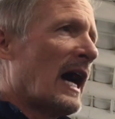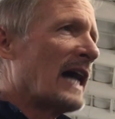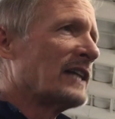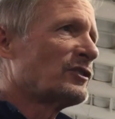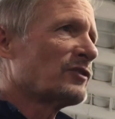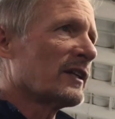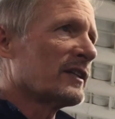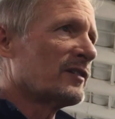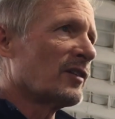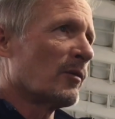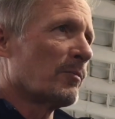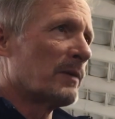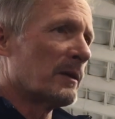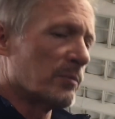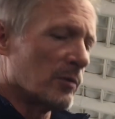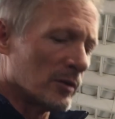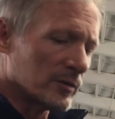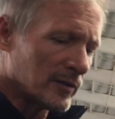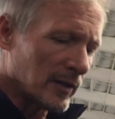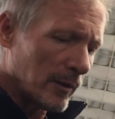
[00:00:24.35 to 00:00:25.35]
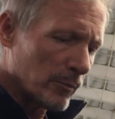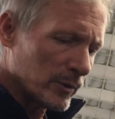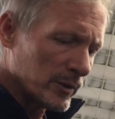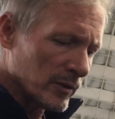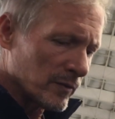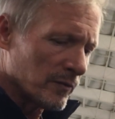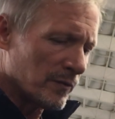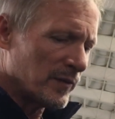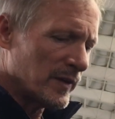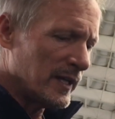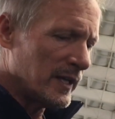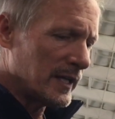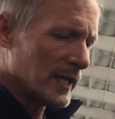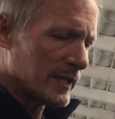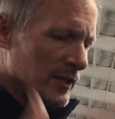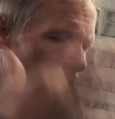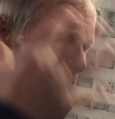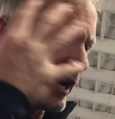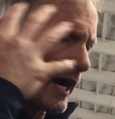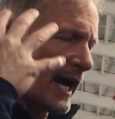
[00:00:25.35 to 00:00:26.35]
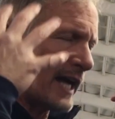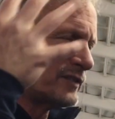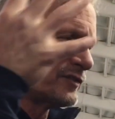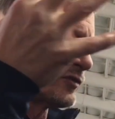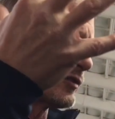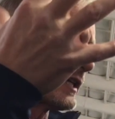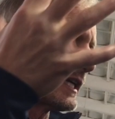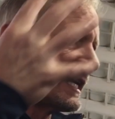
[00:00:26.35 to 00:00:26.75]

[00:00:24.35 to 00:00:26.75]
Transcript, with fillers: I try to tell people all the time, when your feet and your eyes are